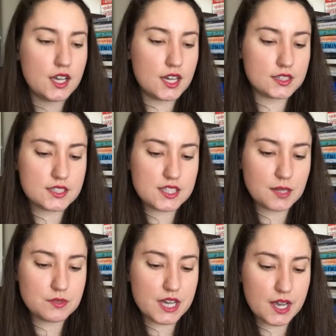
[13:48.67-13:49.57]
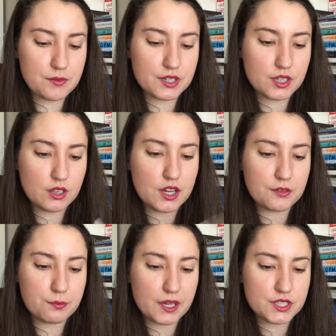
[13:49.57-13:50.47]
at the same time, there are a lot
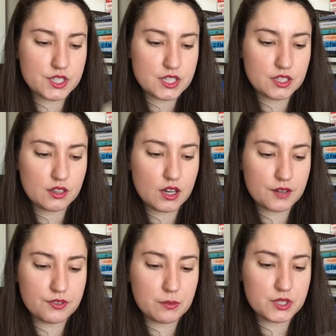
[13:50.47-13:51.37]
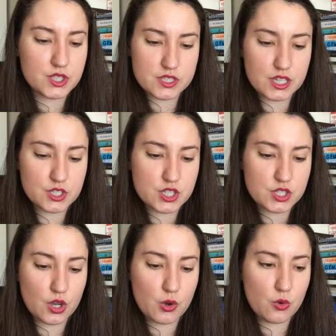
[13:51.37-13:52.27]
of pages and a lot of images that just
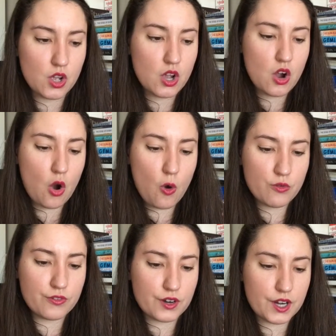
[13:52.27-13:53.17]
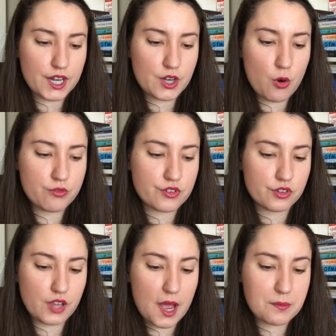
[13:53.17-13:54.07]
go over and
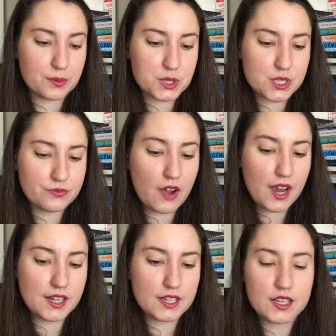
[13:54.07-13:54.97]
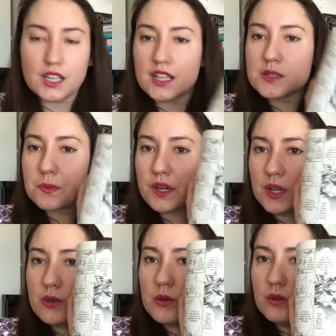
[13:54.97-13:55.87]
overlap, which is fine, and I think it's pretty
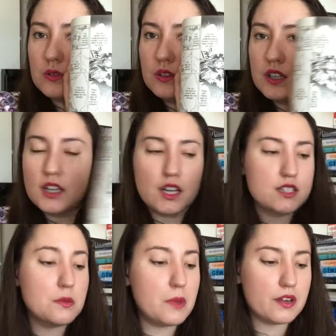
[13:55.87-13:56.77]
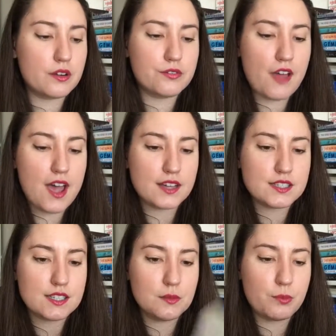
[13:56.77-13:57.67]
cool, as a matter of
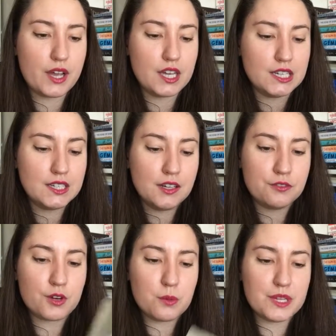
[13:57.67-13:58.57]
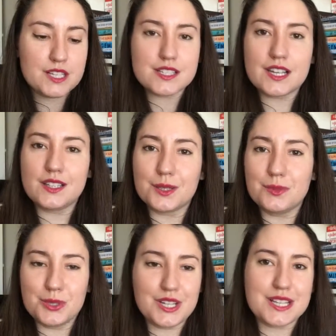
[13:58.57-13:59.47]
fact. But for me, Sailor
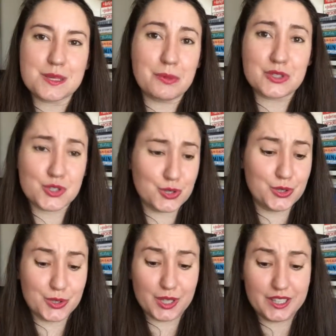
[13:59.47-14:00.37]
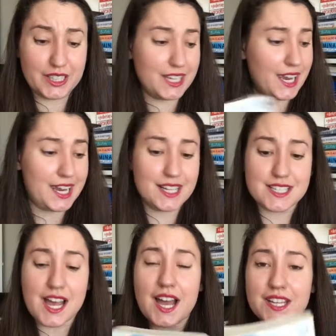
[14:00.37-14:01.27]
Moon is a bit too girly, and
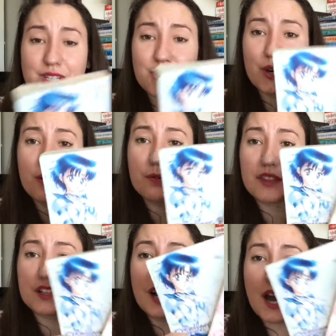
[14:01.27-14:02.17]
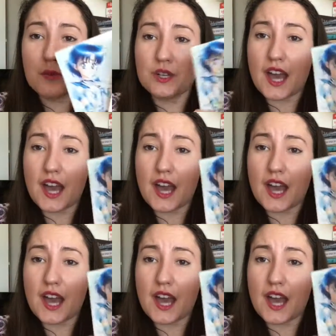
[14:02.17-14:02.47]
I don't know whether I would